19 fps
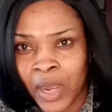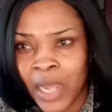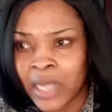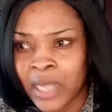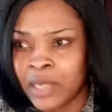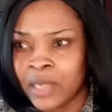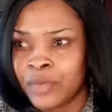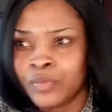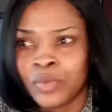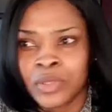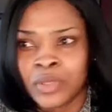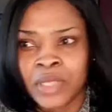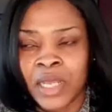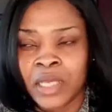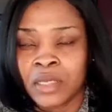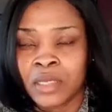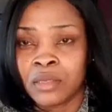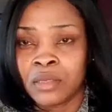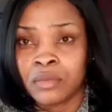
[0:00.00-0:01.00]
I was
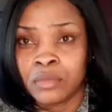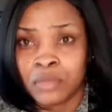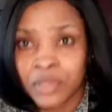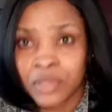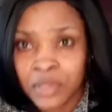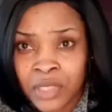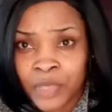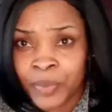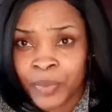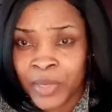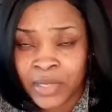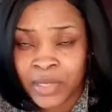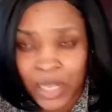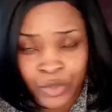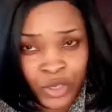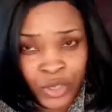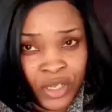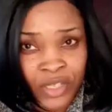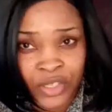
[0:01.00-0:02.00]
like, is this place
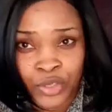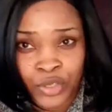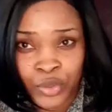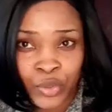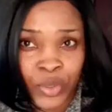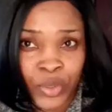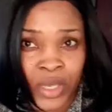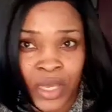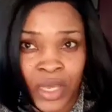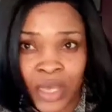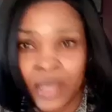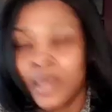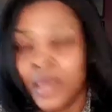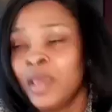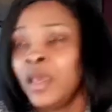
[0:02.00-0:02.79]
actually in the UK?